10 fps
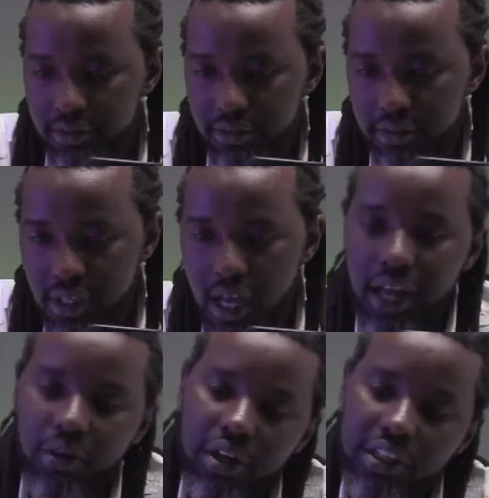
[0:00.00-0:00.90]
I'll call it
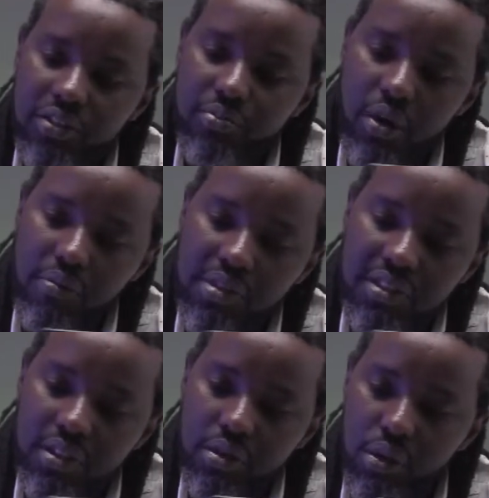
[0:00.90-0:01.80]
a small beast
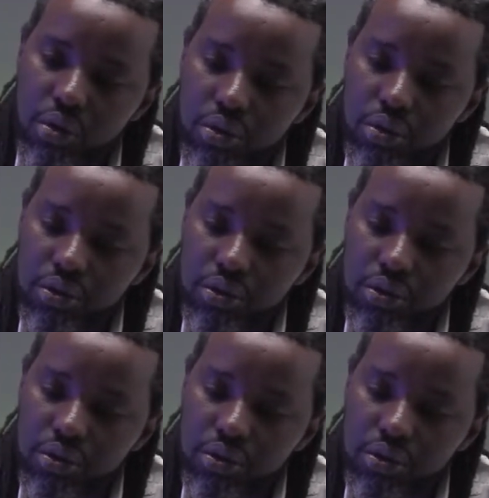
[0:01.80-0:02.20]
because